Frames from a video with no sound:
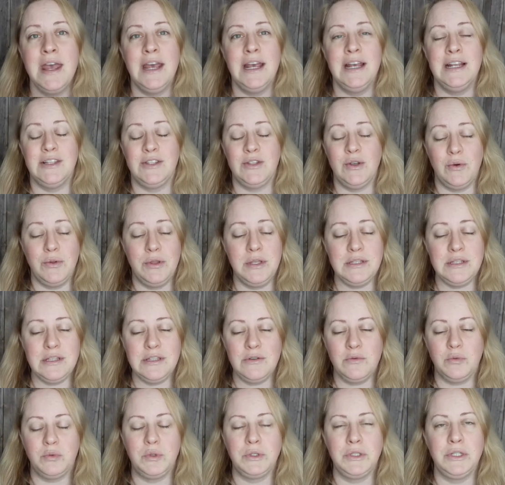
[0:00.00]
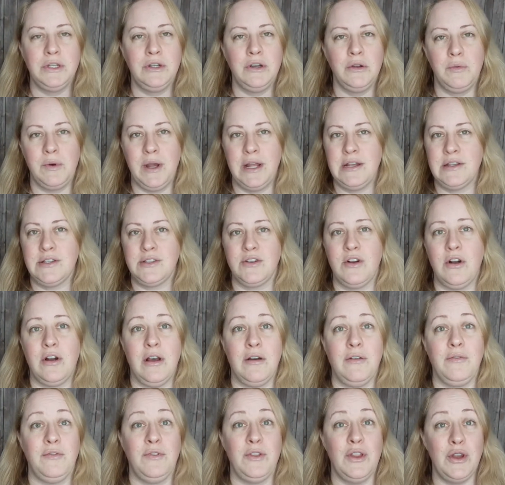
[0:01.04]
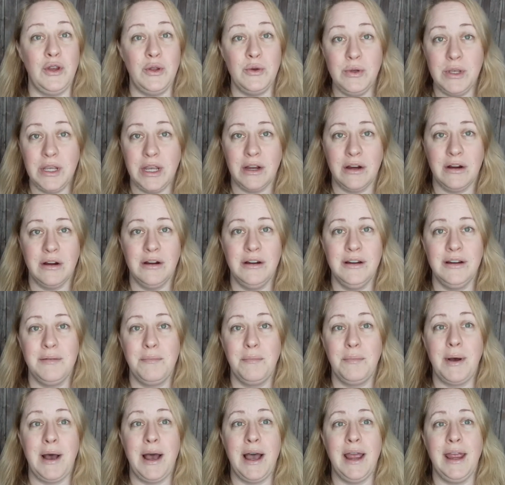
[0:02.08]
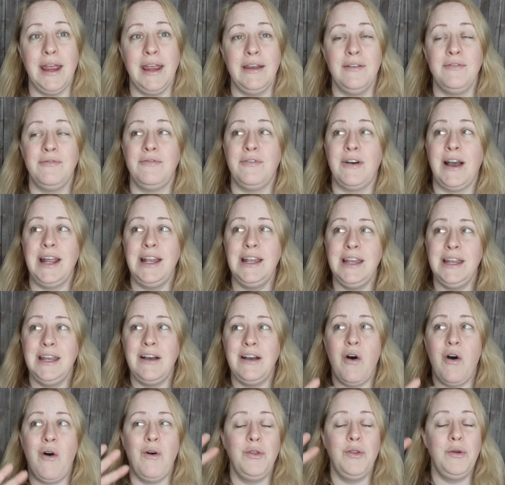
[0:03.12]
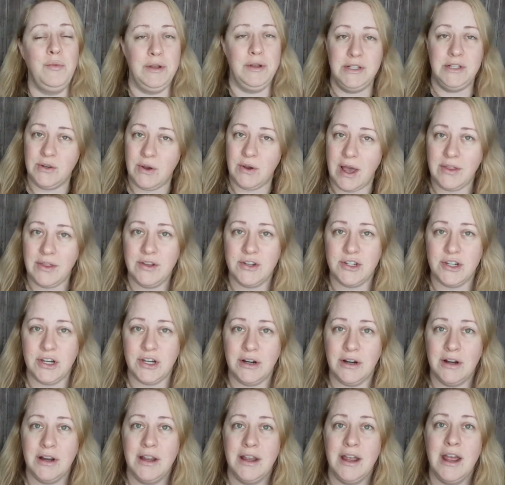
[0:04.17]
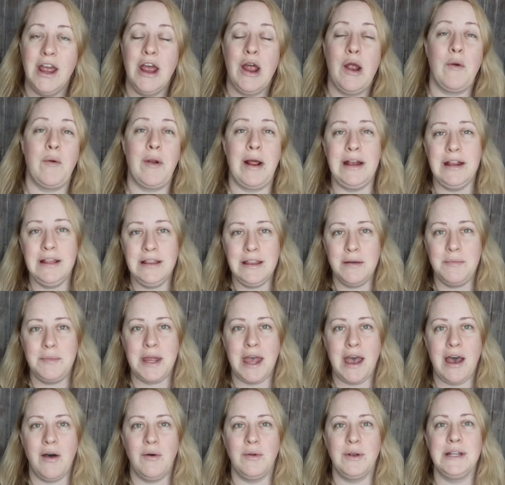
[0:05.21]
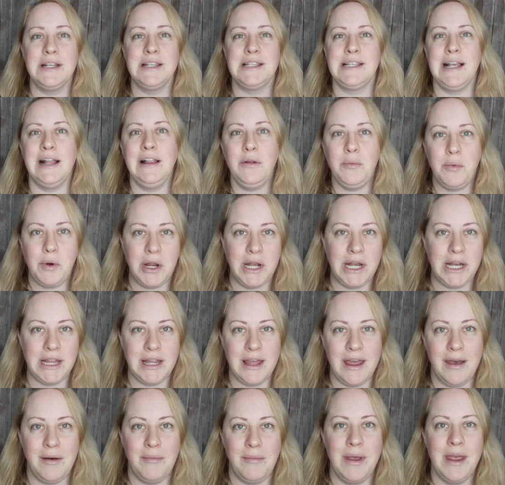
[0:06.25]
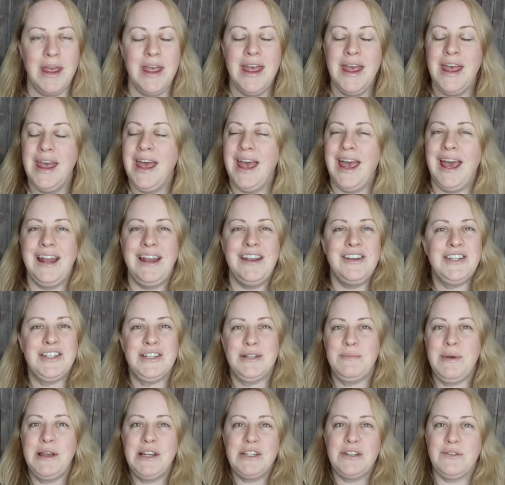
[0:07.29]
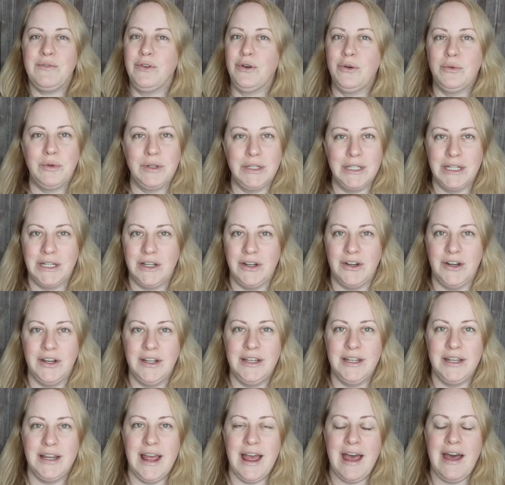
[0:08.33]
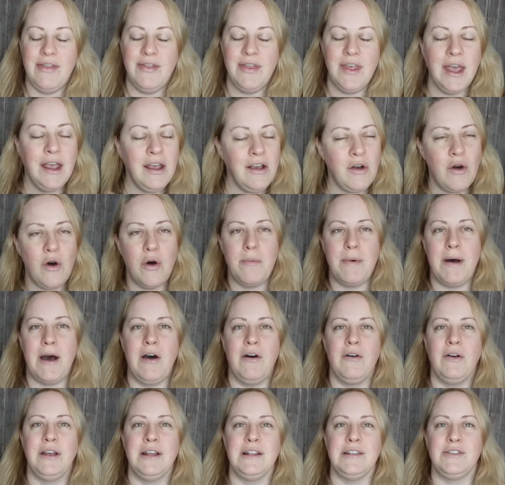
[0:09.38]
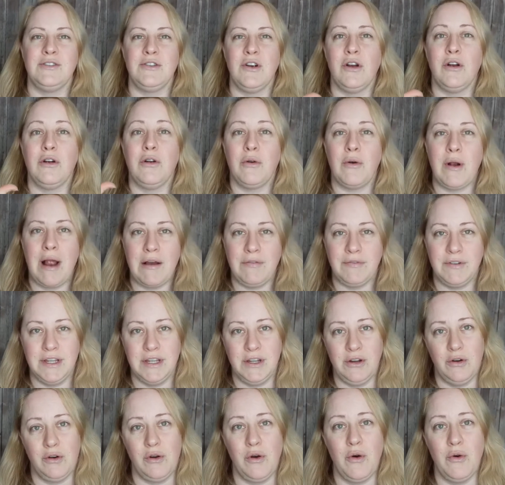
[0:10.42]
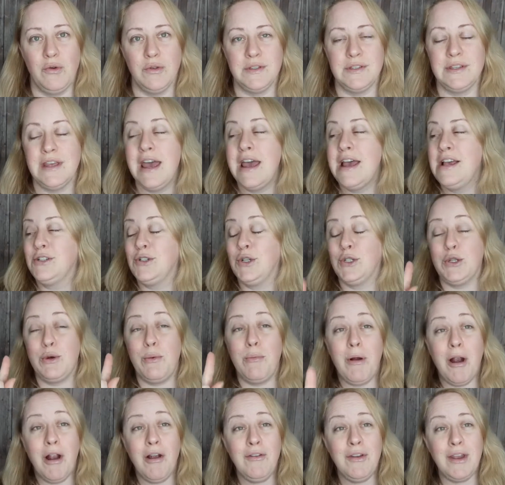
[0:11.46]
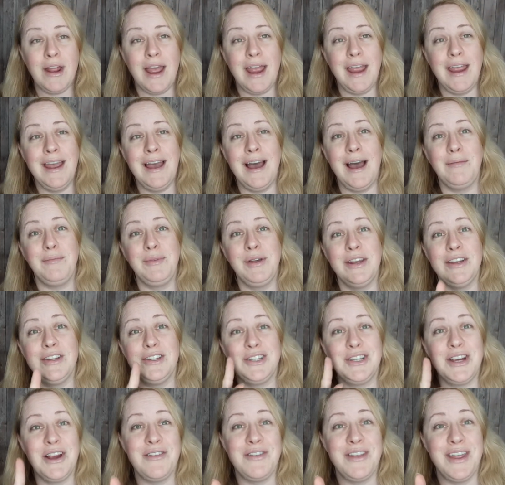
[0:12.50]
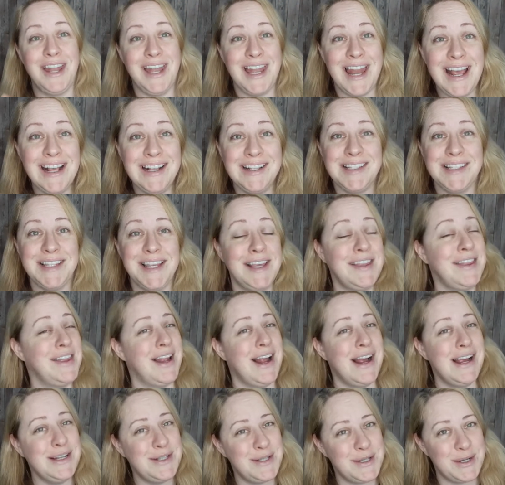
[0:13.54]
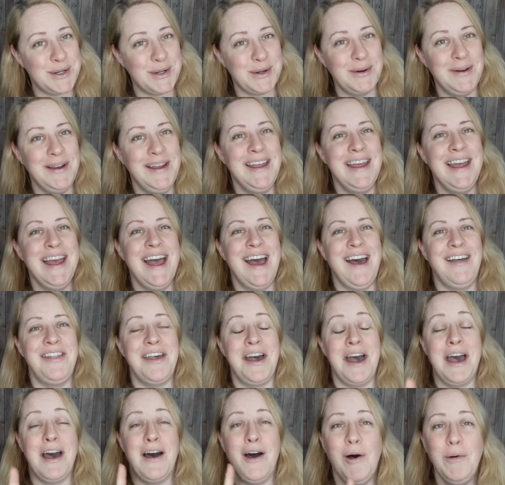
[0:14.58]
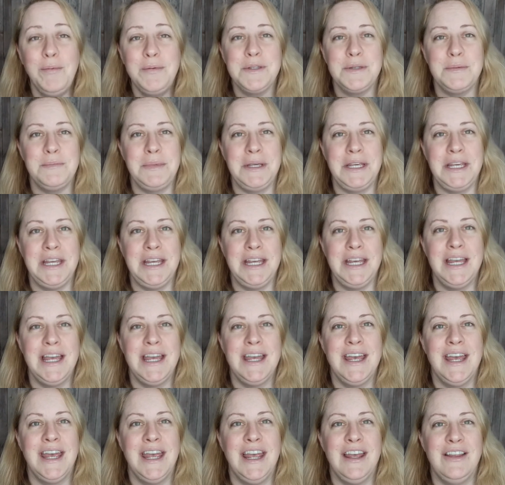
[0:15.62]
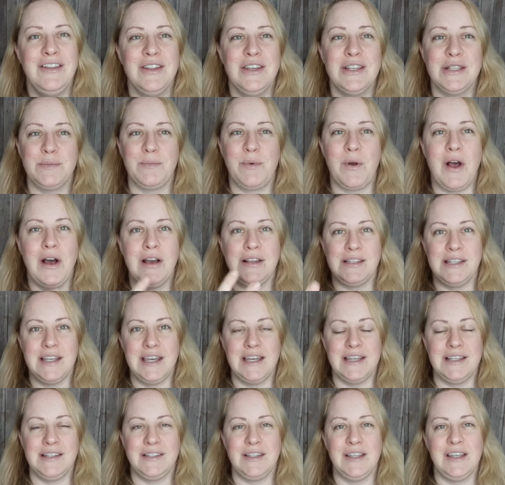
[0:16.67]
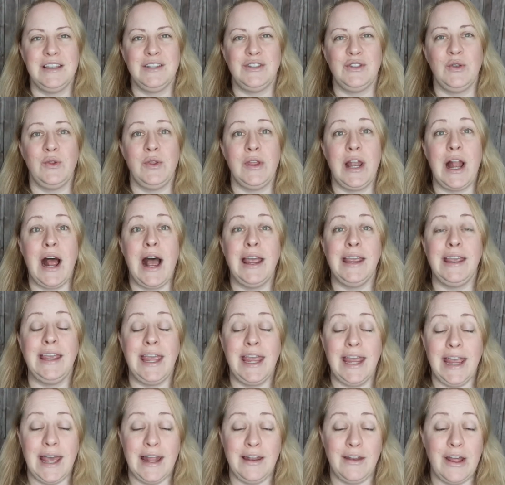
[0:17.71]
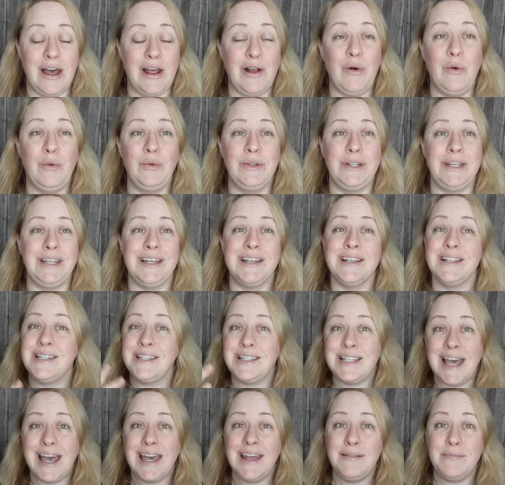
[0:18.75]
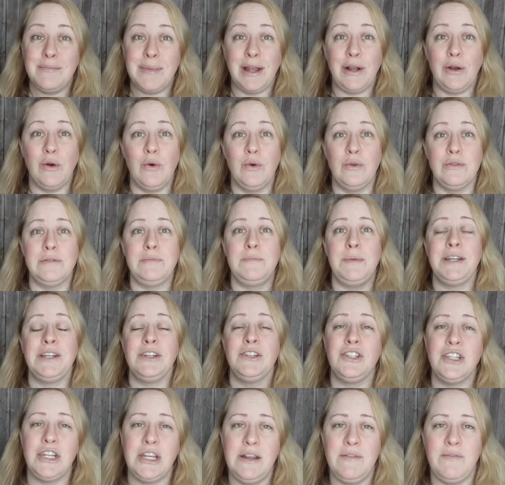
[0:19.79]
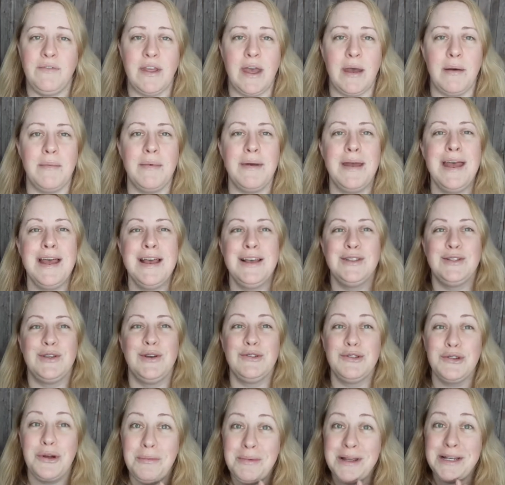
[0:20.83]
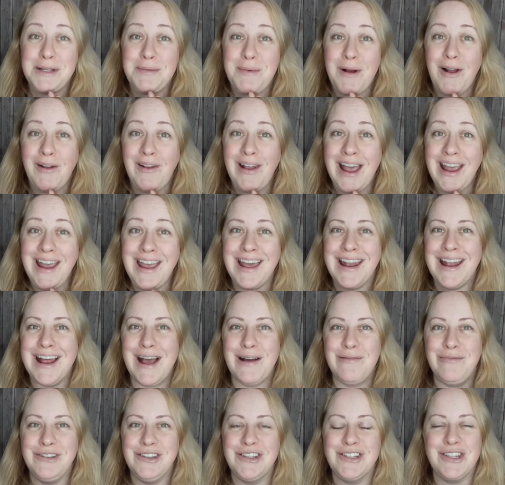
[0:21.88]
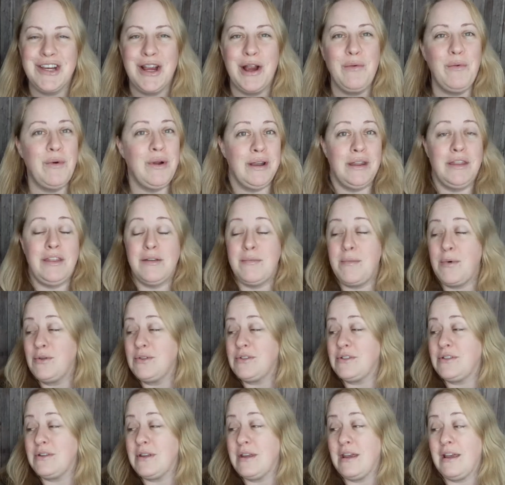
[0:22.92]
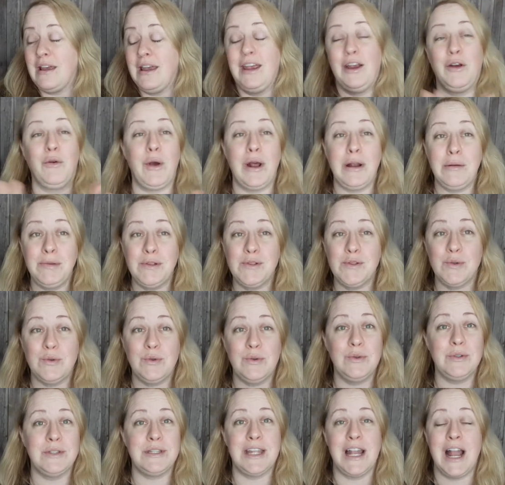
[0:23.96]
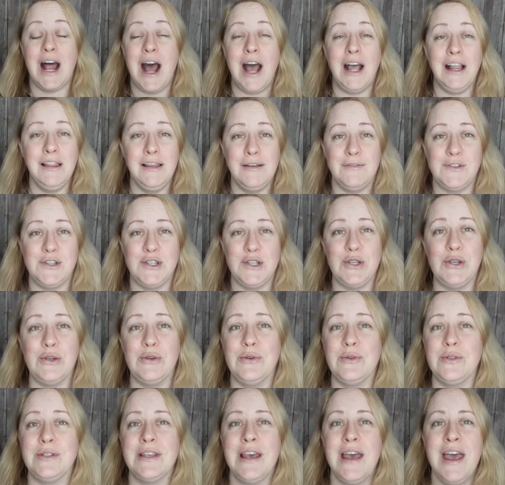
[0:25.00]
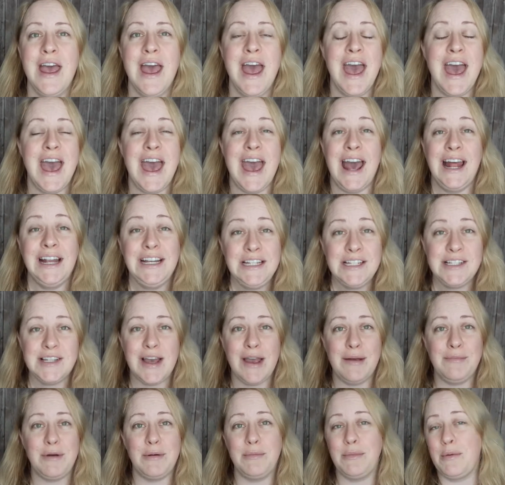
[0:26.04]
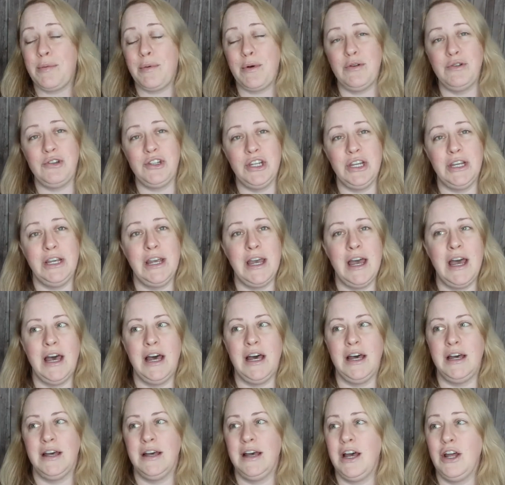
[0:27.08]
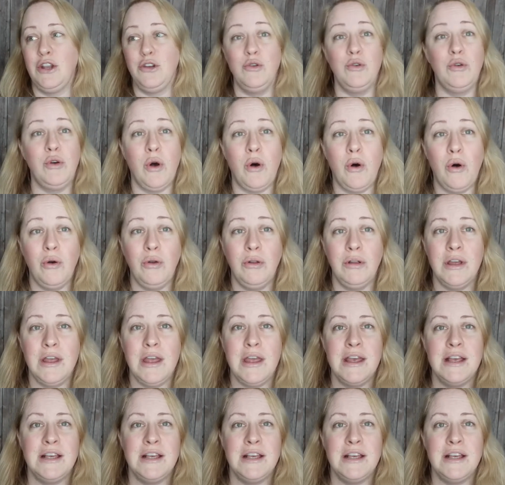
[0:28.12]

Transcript: And so, this is a really good way to start off the new year by finding all the wins you had this year, writing them down, celebrating them, and it just makes you feel really good. And then go about and start crafting your goals. So, tomorrow night, I'm going to share the next thing that I do that helps me in this process so that I can not only set my goals, but achieve them. So join me tomorrow night and I will share one of the most incredible tools that I love to use anytime I'm approaching a, uh, a new goal.